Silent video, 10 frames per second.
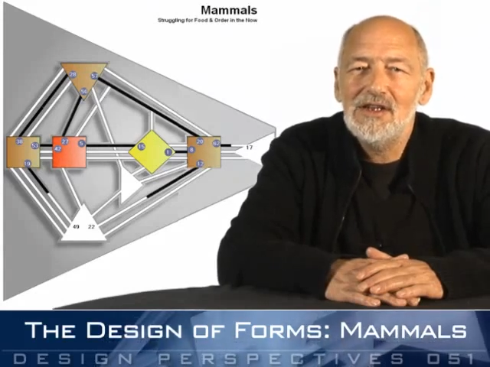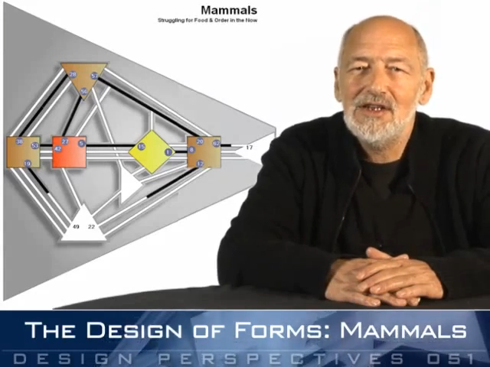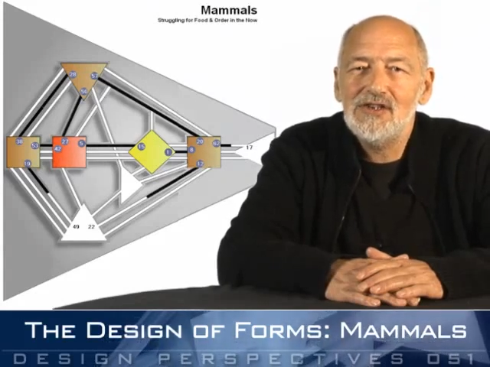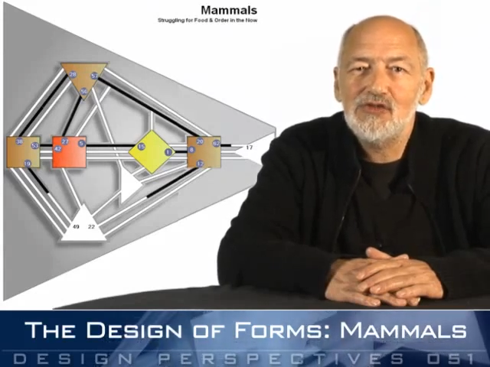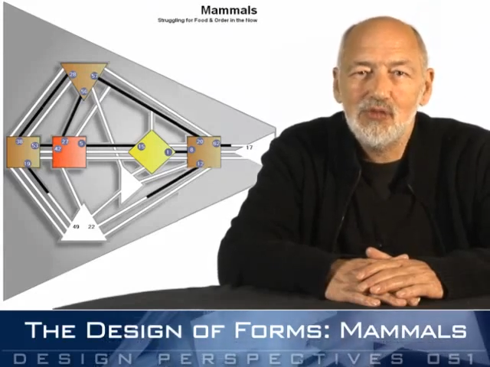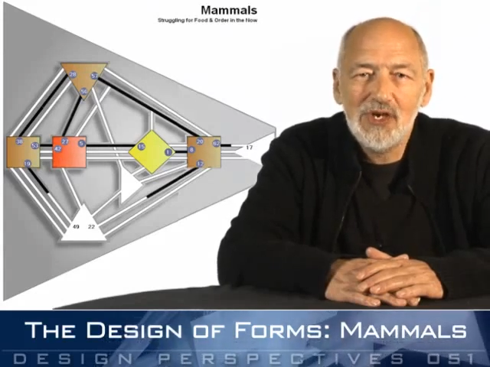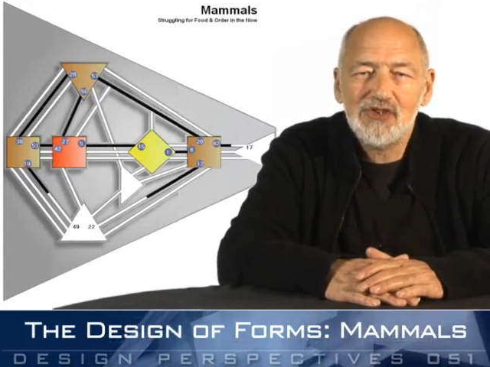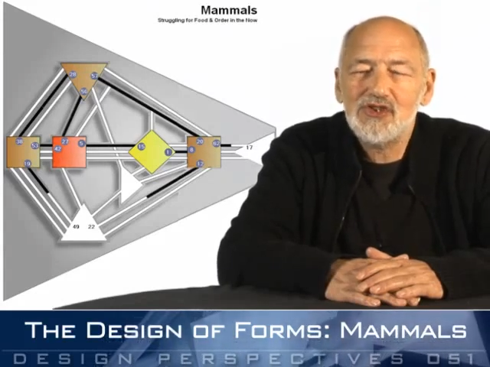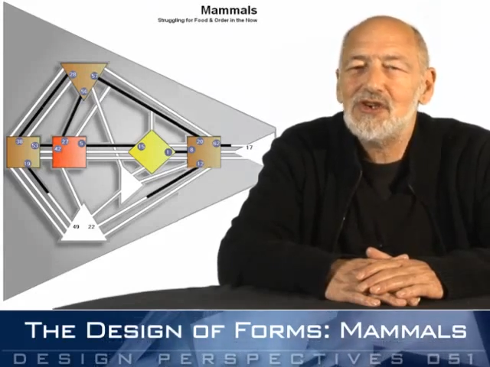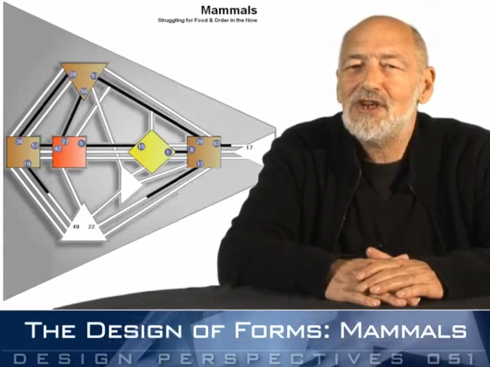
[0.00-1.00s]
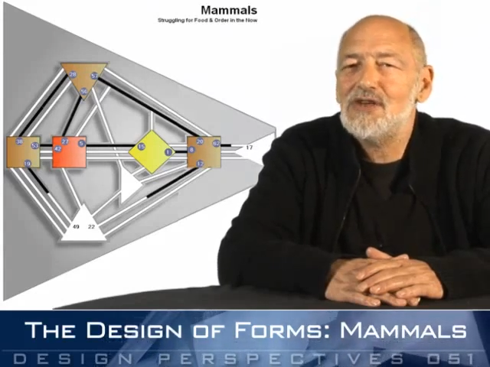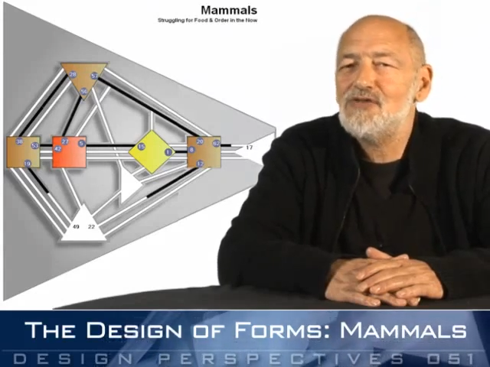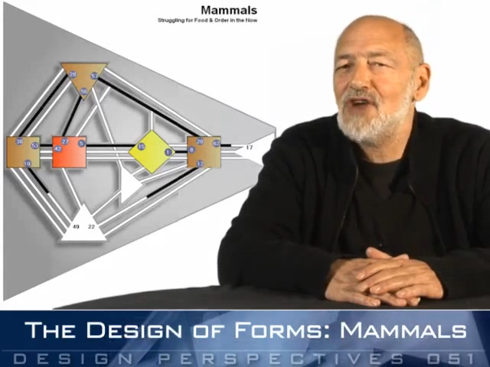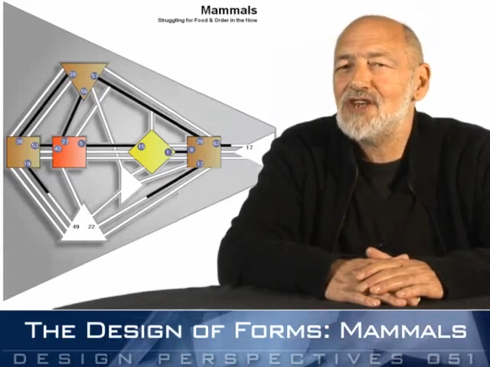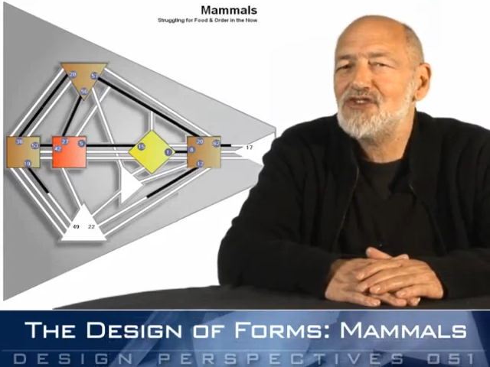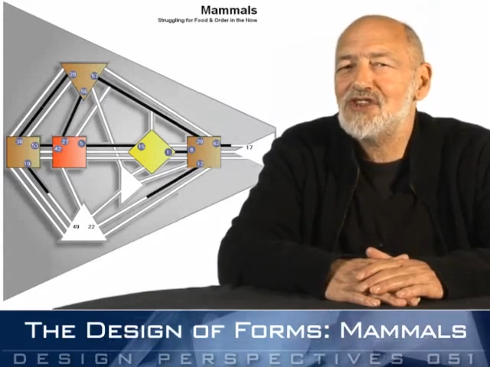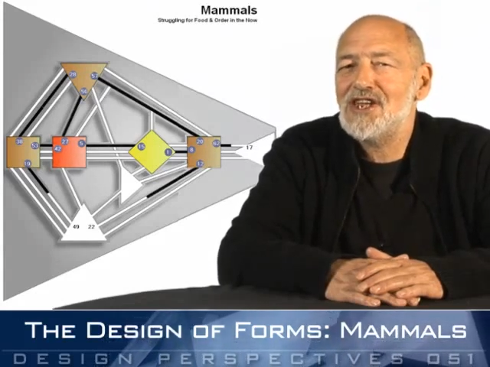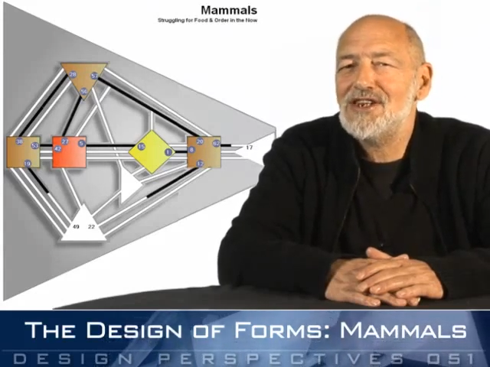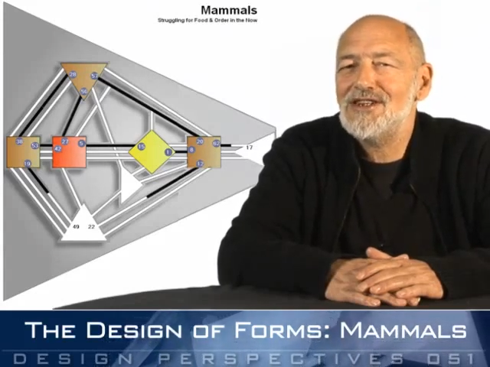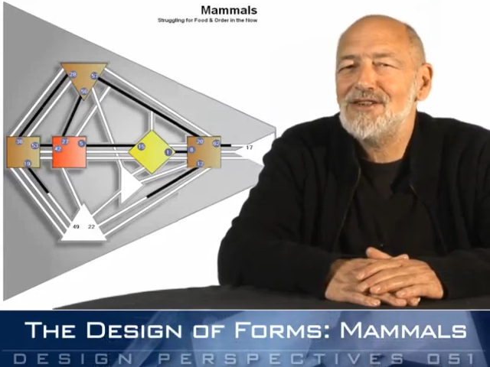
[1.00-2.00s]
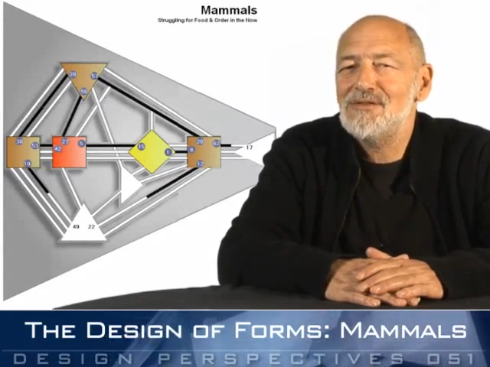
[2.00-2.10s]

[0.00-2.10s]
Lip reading: is rich and fascinating.